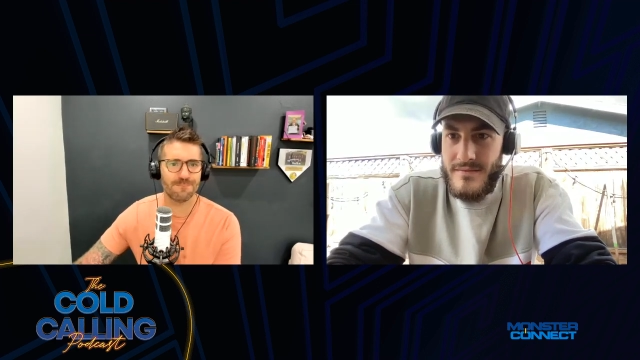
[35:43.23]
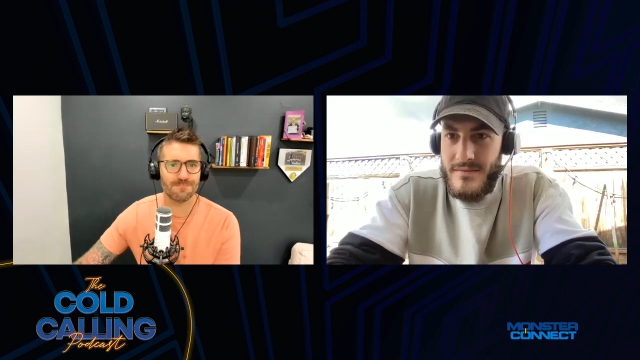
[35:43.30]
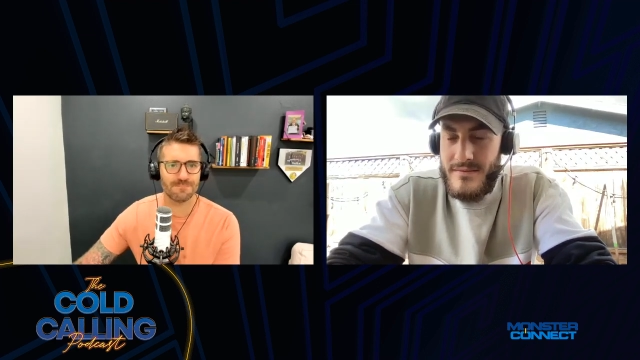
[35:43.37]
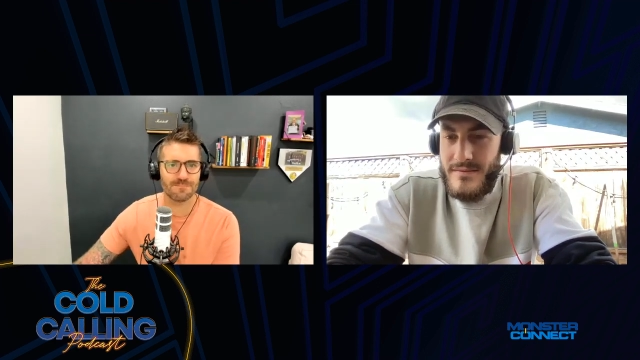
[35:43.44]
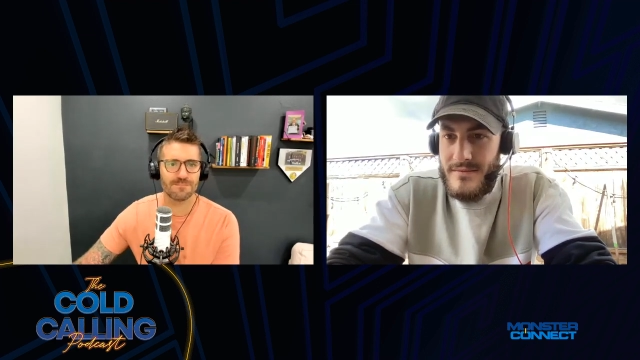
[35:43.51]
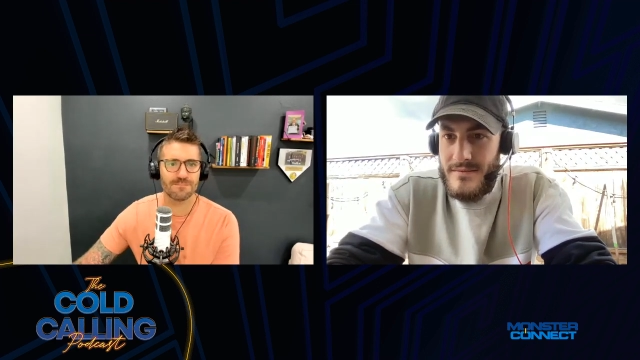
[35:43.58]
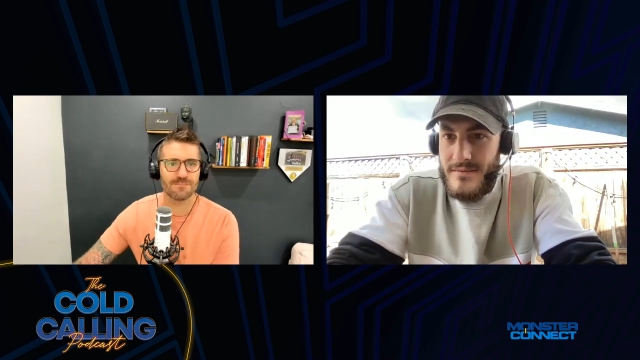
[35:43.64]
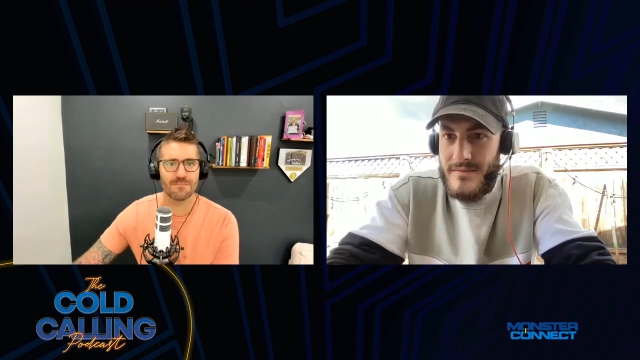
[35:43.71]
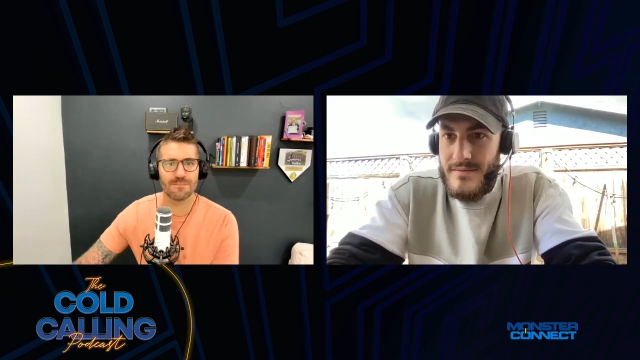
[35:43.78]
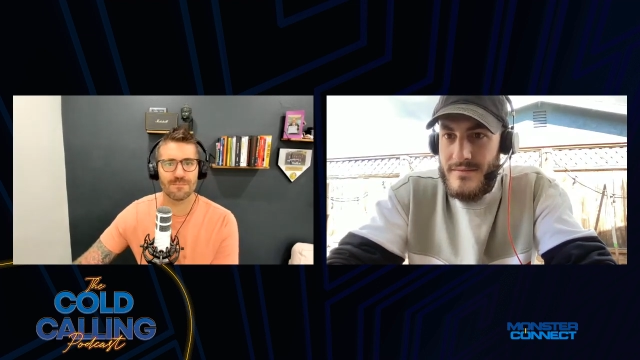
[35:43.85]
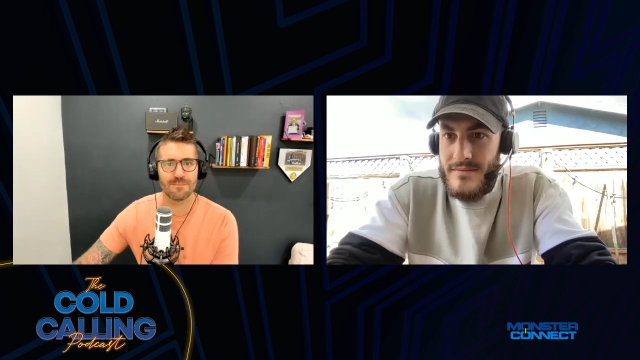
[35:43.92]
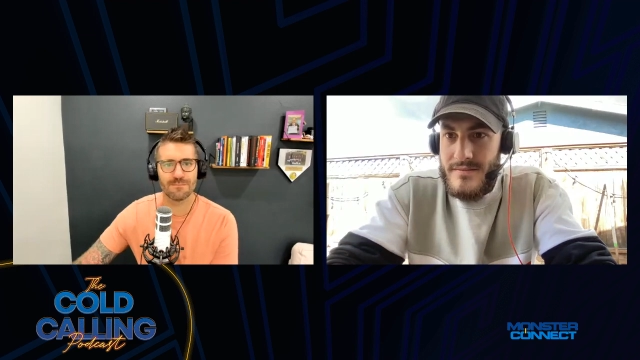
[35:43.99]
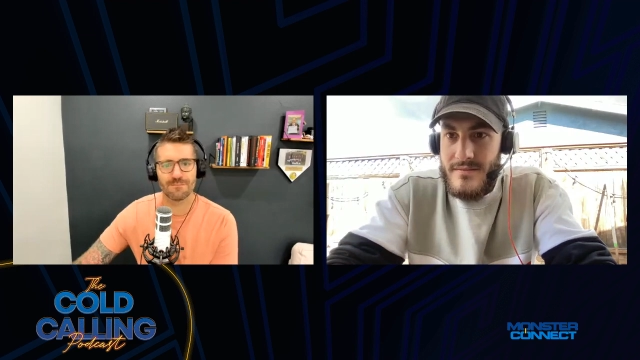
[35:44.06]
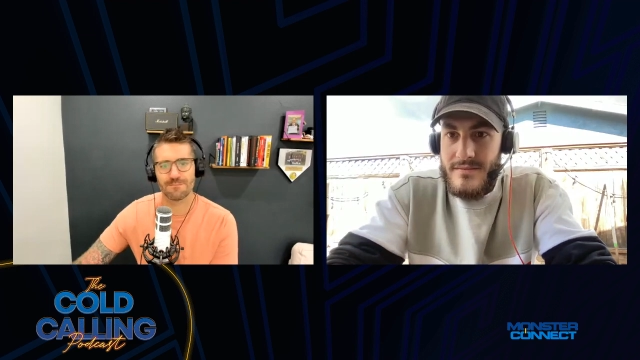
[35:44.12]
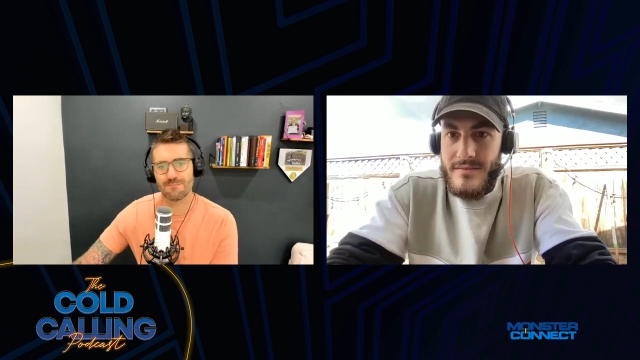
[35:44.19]

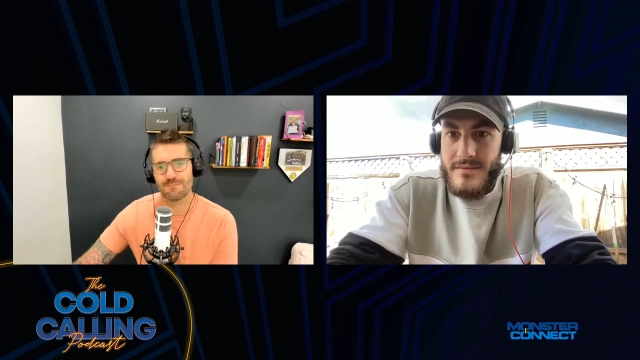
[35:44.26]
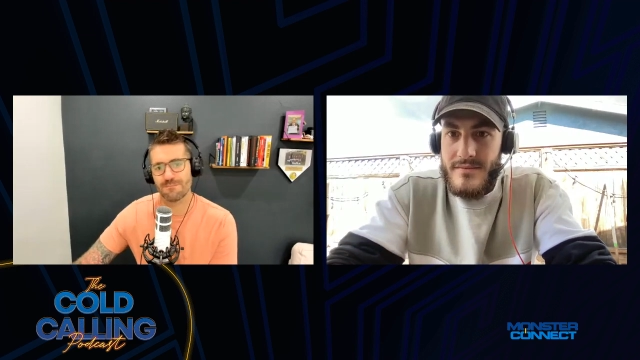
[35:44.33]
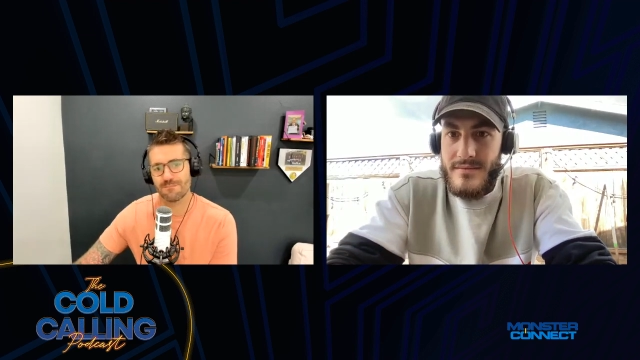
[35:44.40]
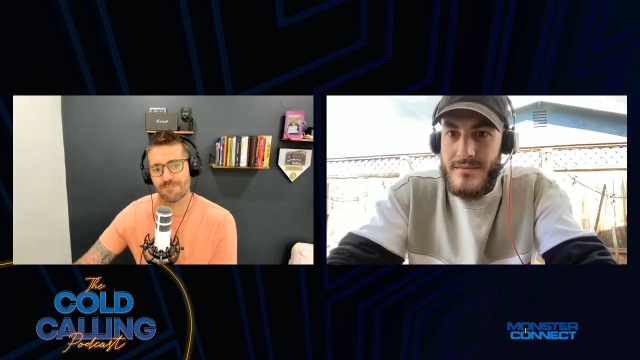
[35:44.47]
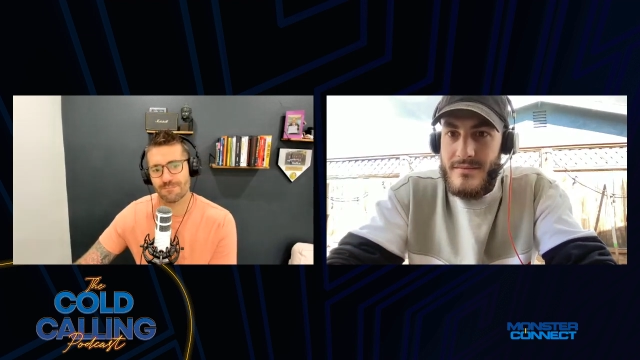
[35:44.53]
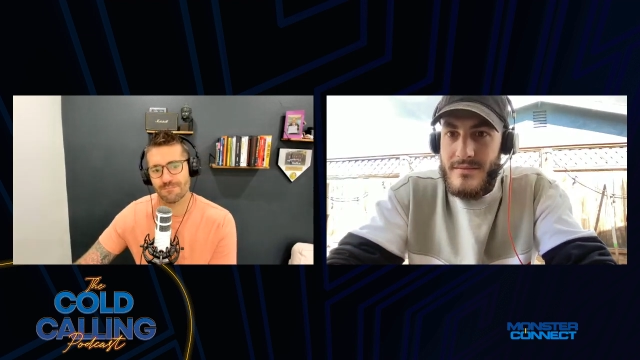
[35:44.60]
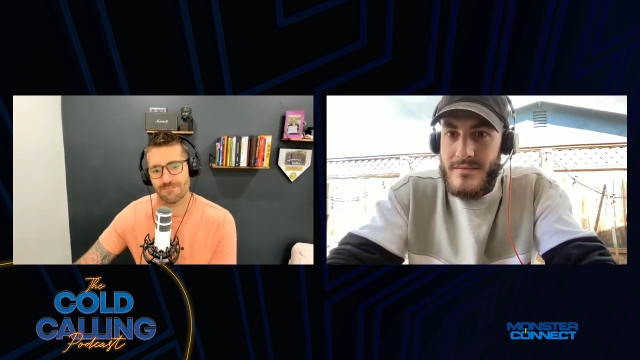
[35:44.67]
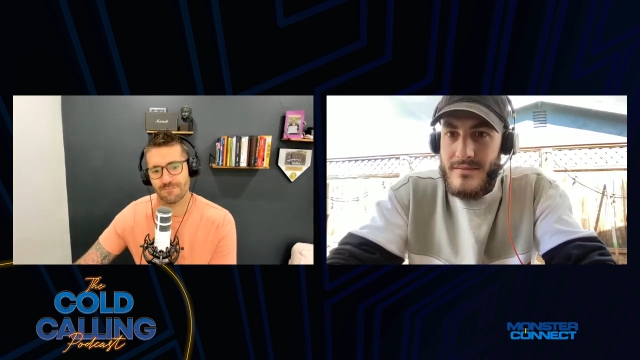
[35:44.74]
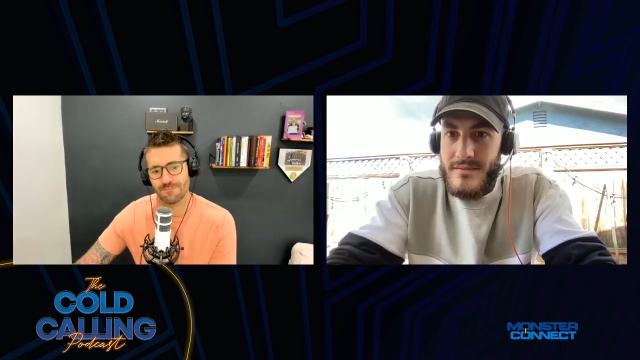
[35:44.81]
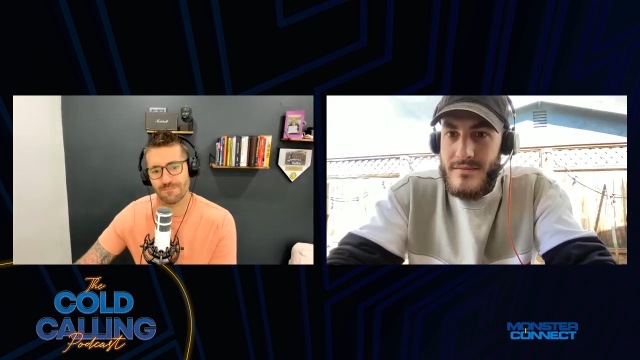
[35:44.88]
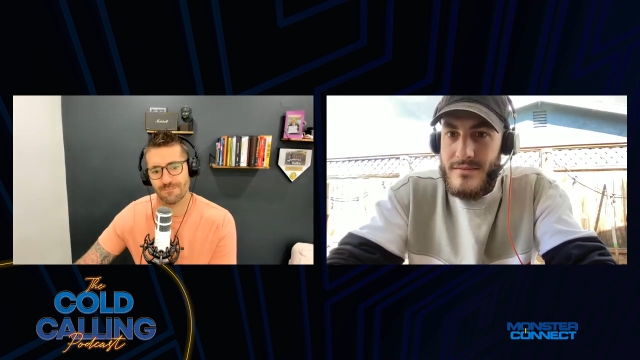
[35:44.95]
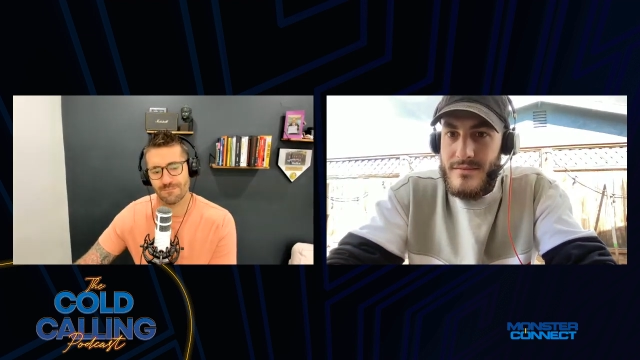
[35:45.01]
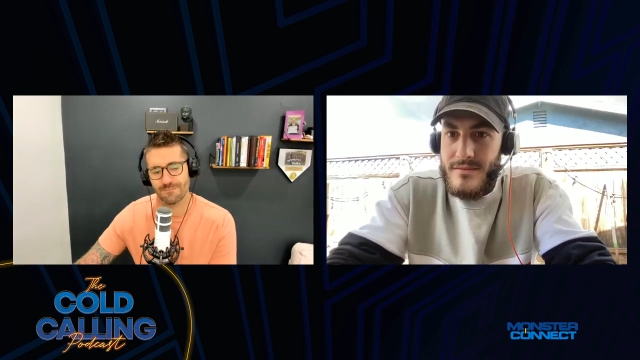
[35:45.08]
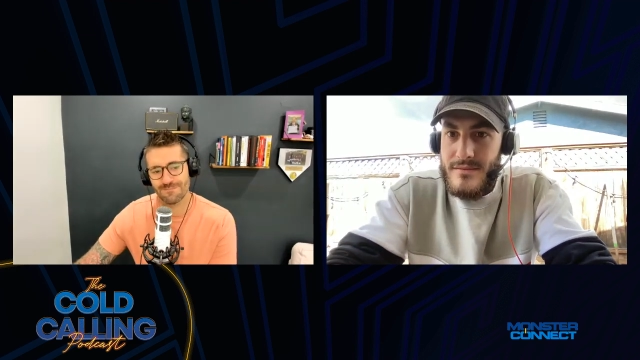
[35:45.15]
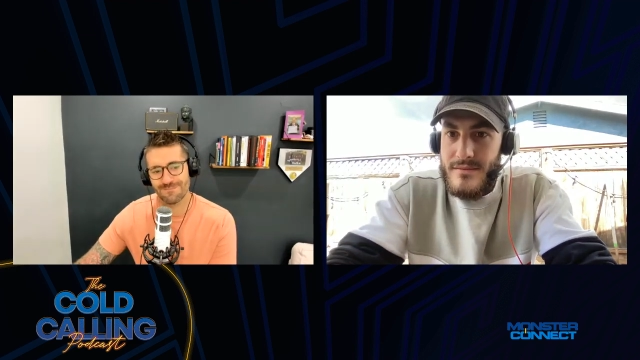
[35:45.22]
(no one is talking)